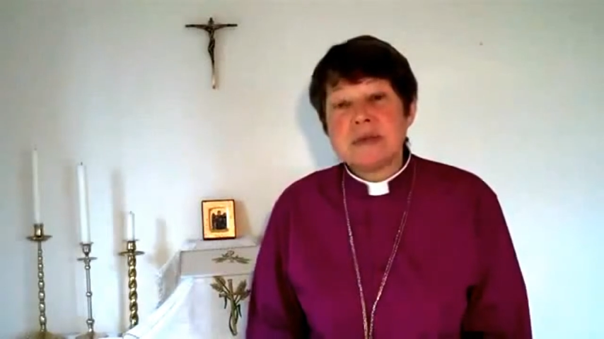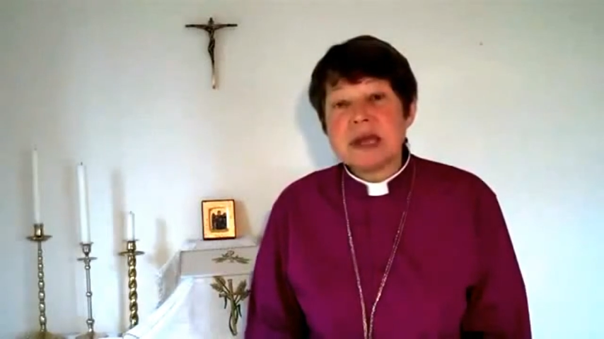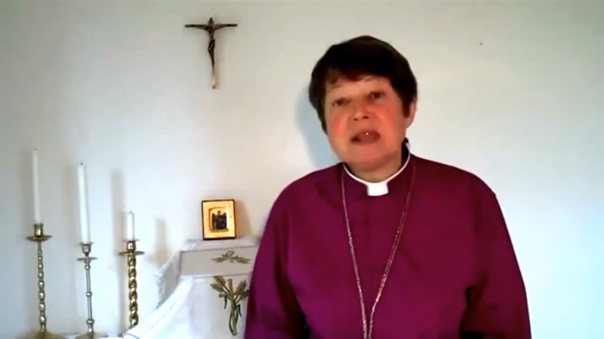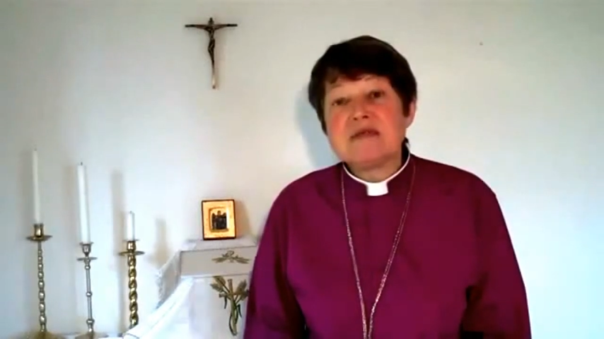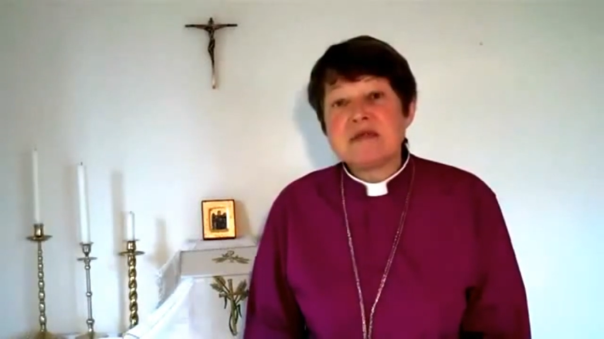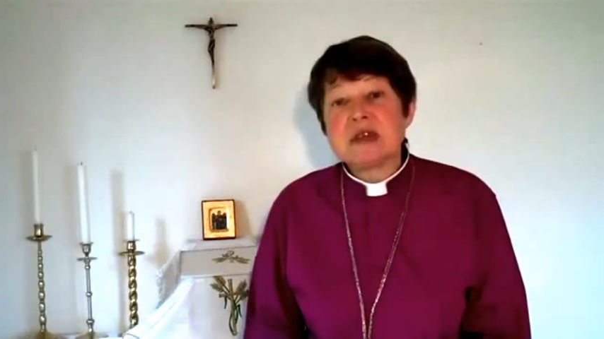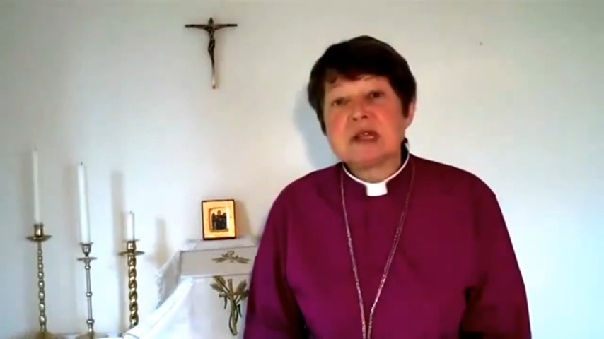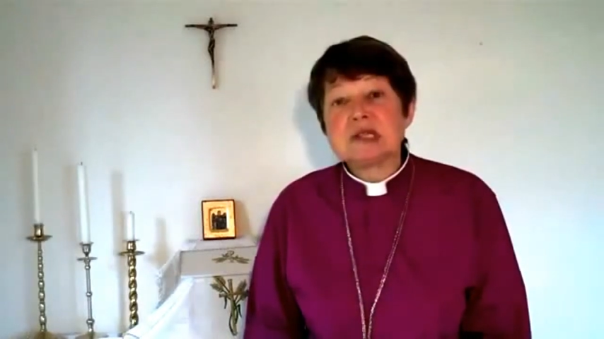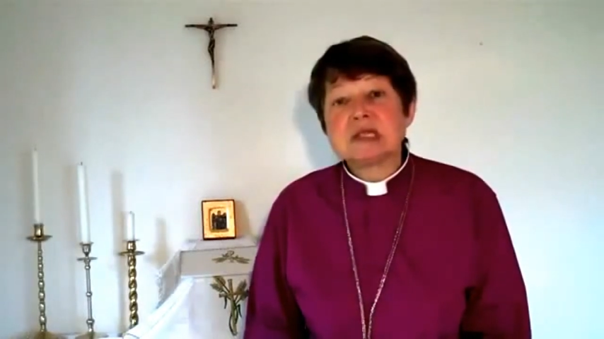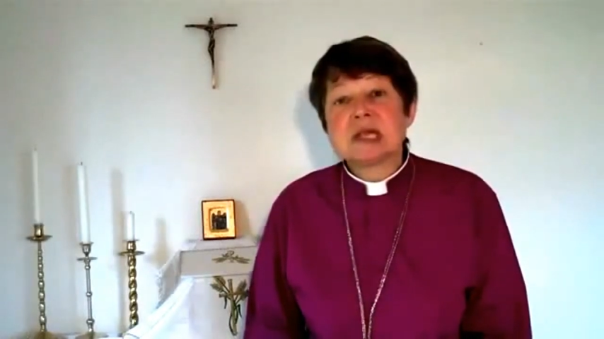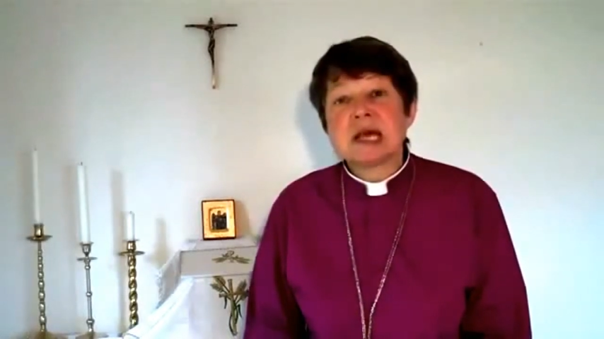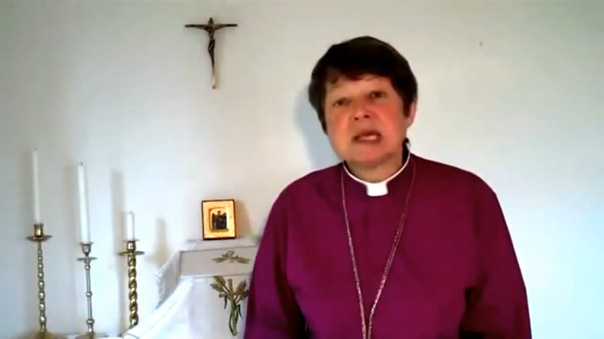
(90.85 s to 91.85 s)
the
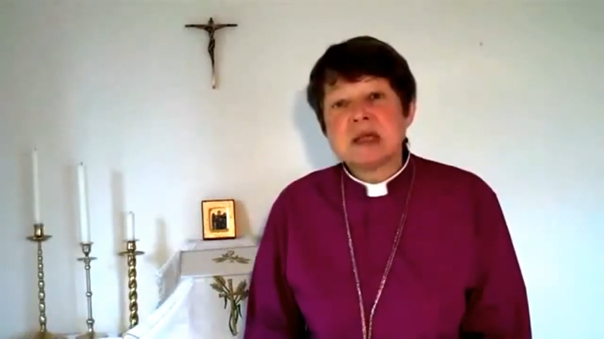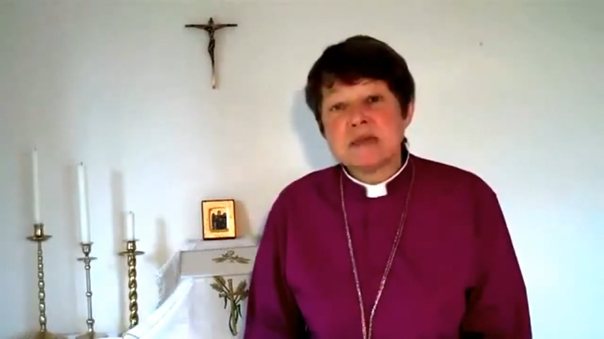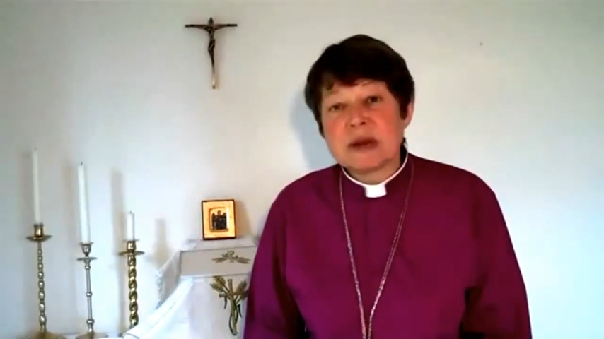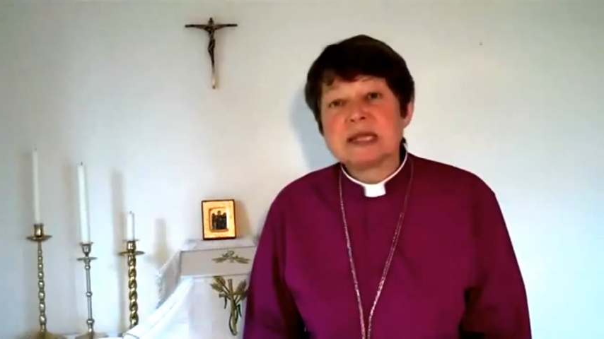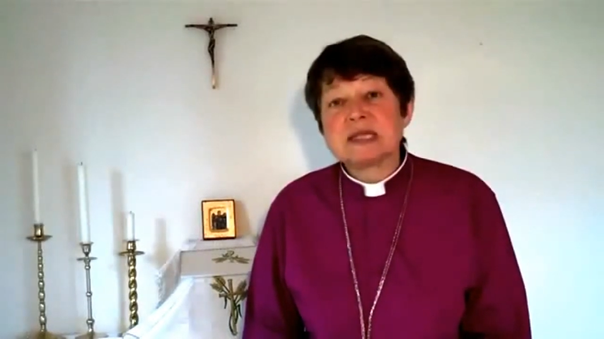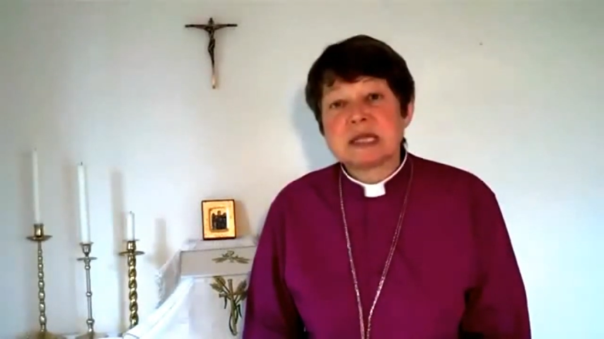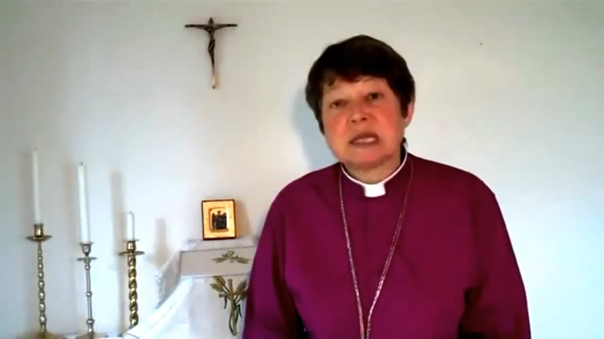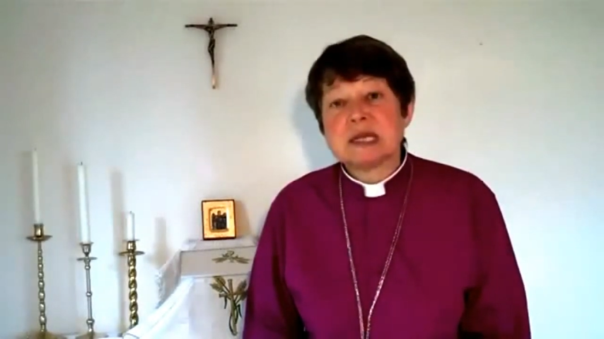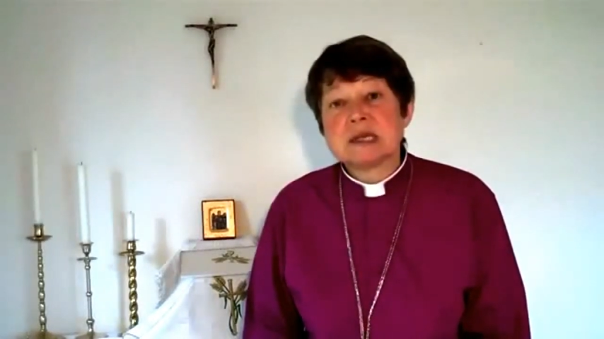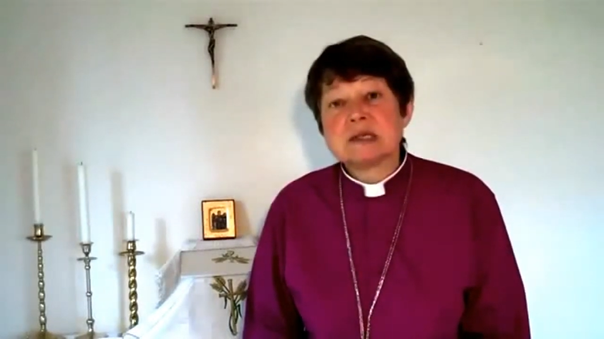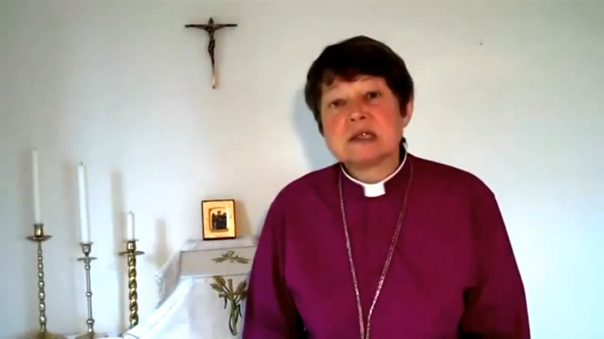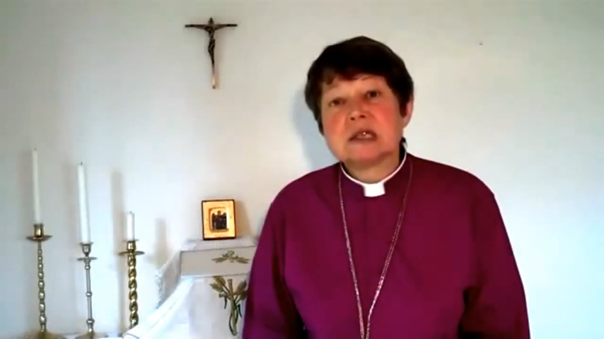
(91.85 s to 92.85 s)
benefits and the
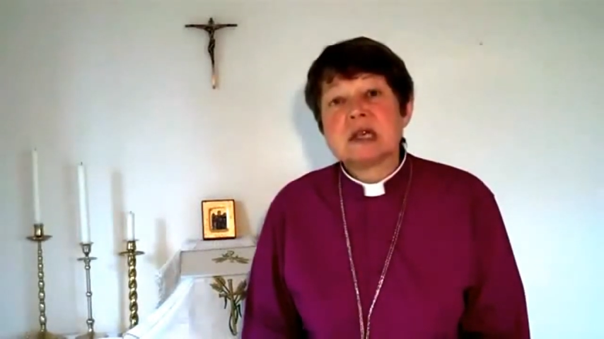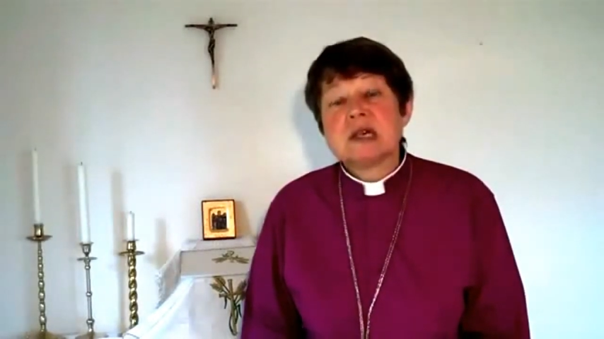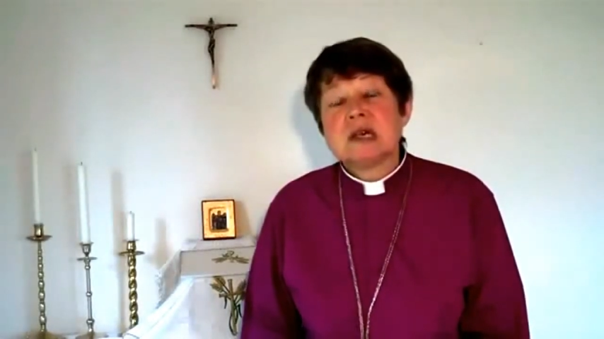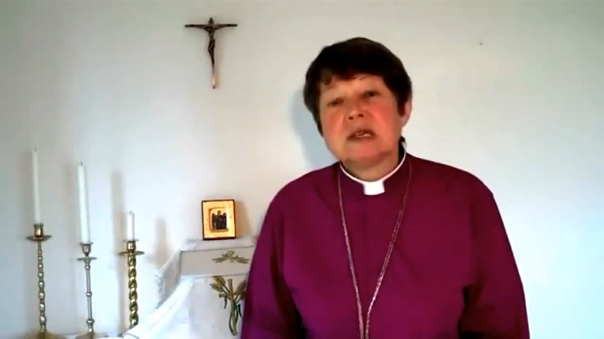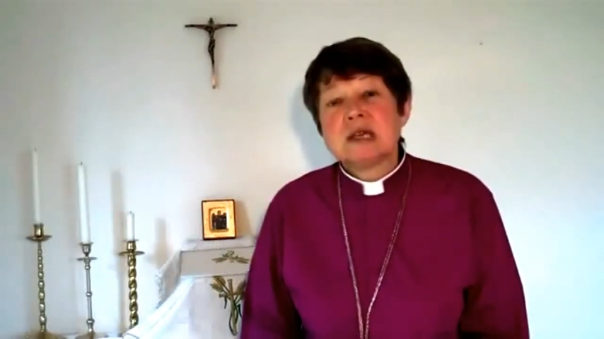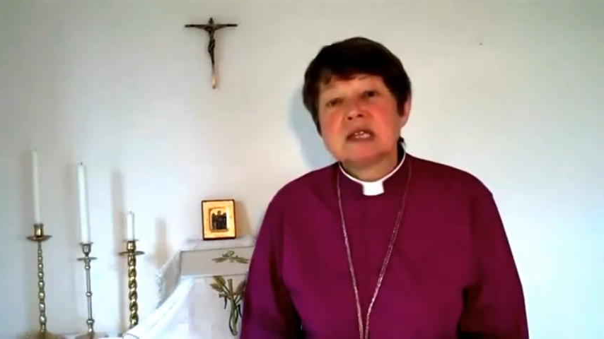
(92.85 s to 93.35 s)
blessings